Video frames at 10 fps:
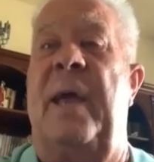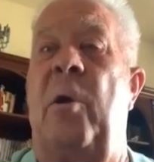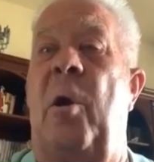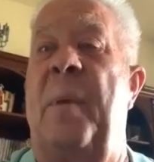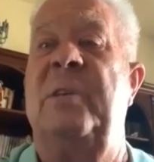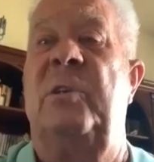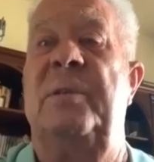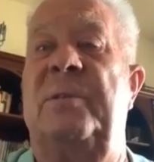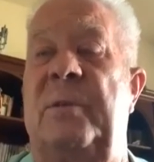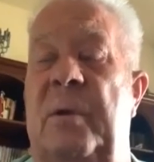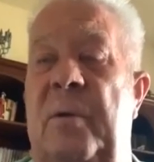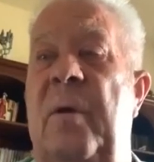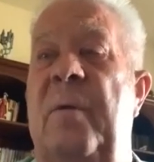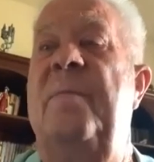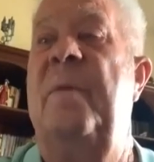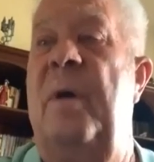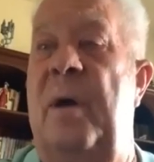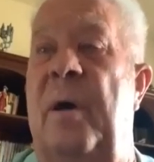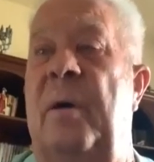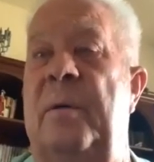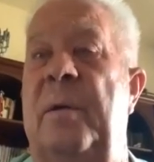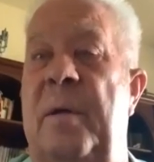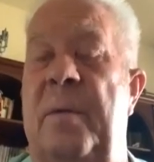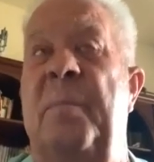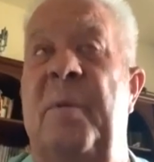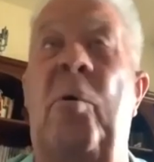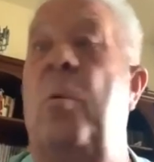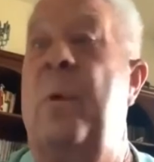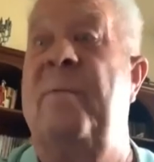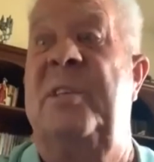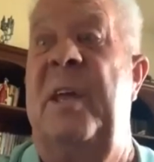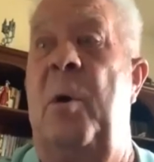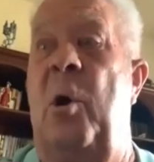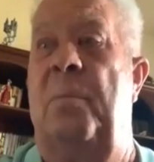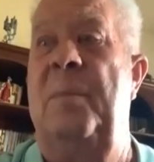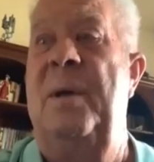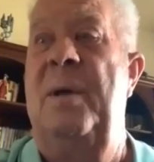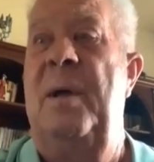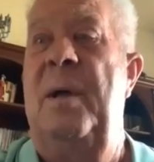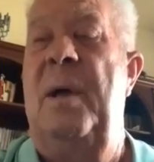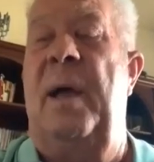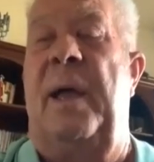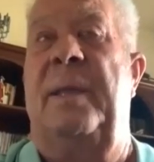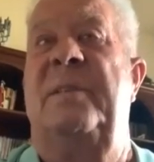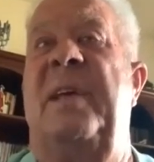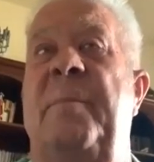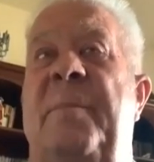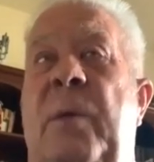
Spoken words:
our patients before we ever sent them home. And the same thing